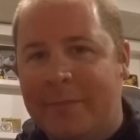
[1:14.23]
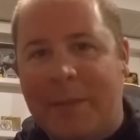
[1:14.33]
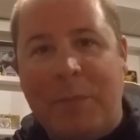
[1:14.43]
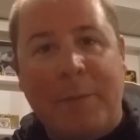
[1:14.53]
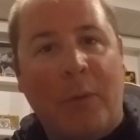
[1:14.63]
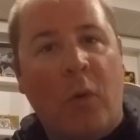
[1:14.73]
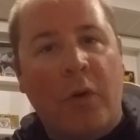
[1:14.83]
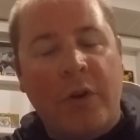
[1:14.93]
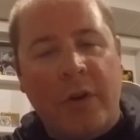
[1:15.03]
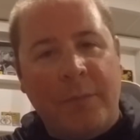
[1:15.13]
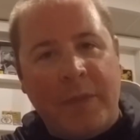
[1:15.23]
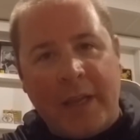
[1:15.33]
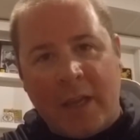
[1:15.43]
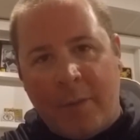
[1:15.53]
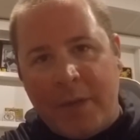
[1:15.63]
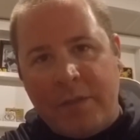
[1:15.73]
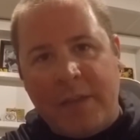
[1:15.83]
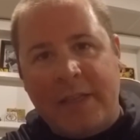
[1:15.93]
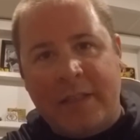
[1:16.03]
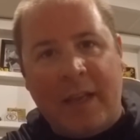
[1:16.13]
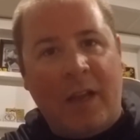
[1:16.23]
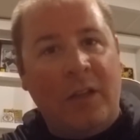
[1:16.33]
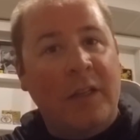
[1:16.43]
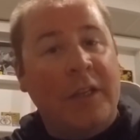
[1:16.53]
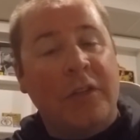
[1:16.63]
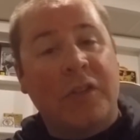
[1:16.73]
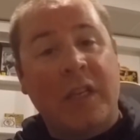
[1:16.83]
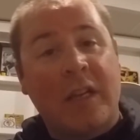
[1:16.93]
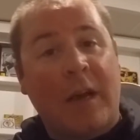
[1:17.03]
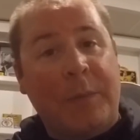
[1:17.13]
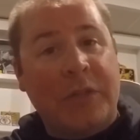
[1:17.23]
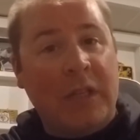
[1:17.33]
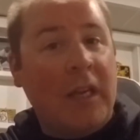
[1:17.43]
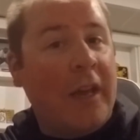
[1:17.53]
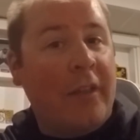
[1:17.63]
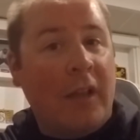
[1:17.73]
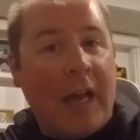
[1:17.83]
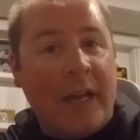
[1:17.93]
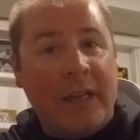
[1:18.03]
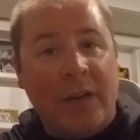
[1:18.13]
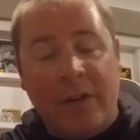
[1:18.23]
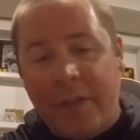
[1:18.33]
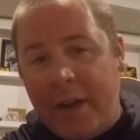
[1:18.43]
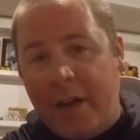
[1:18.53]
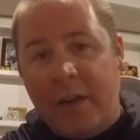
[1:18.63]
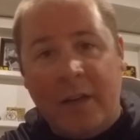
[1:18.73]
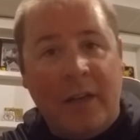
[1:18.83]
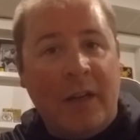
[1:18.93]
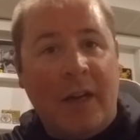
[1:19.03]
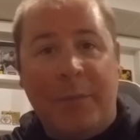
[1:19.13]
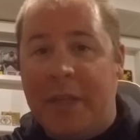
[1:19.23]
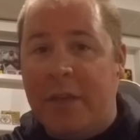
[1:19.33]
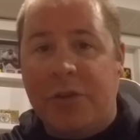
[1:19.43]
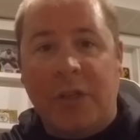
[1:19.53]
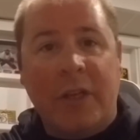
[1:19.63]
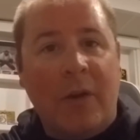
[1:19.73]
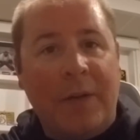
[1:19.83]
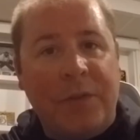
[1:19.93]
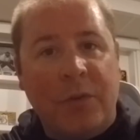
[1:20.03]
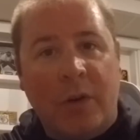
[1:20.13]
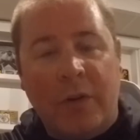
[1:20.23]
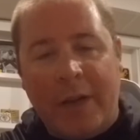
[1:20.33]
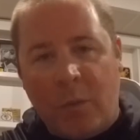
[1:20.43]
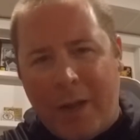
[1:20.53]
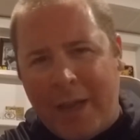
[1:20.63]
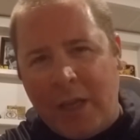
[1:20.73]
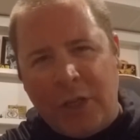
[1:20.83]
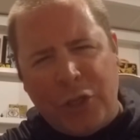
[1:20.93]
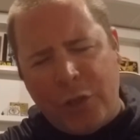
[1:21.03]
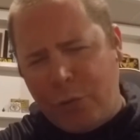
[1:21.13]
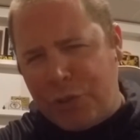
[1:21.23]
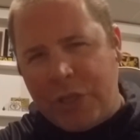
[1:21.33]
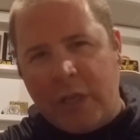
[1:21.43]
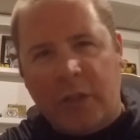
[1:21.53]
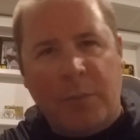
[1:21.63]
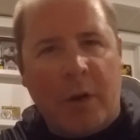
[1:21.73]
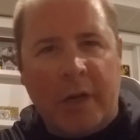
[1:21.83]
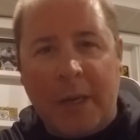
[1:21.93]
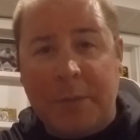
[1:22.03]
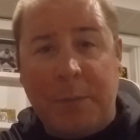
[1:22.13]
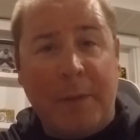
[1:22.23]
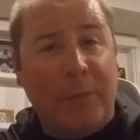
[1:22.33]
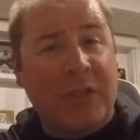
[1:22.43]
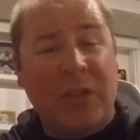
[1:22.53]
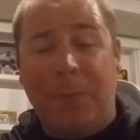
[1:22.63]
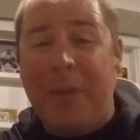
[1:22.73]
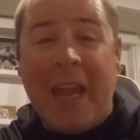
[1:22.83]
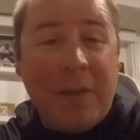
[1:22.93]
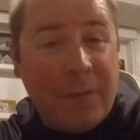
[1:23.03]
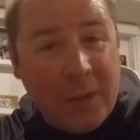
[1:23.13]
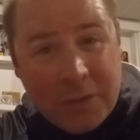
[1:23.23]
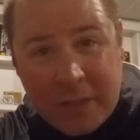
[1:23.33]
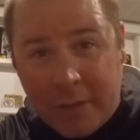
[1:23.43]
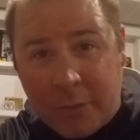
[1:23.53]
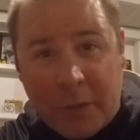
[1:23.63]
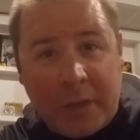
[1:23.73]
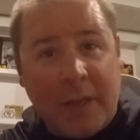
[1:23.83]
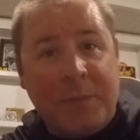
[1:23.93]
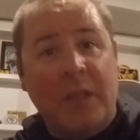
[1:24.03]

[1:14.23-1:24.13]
The people order them, they come in, they sell. You'll see a couple sitting on the lot here and there, but they usually go out the door right away. Huge dealer markups, people still pay for those dealer markups.